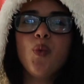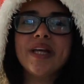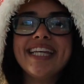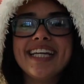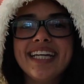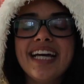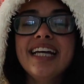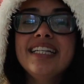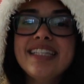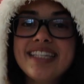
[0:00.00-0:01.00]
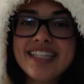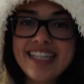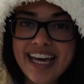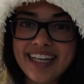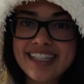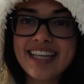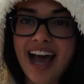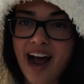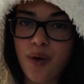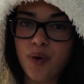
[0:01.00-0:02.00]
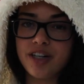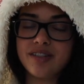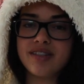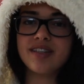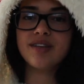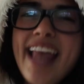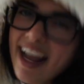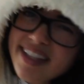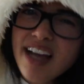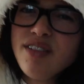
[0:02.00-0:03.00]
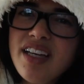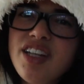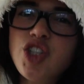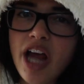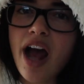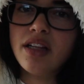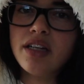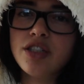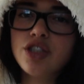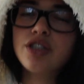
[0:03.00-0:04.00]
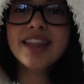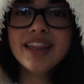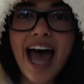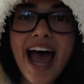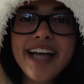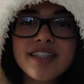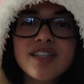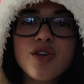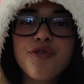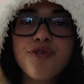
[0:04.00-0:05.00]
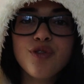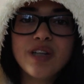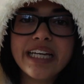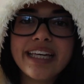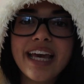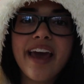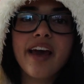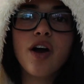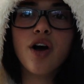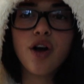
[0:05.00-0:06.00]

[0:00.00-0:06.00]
within 6 hours. That sounds like a challenge. Let's freaking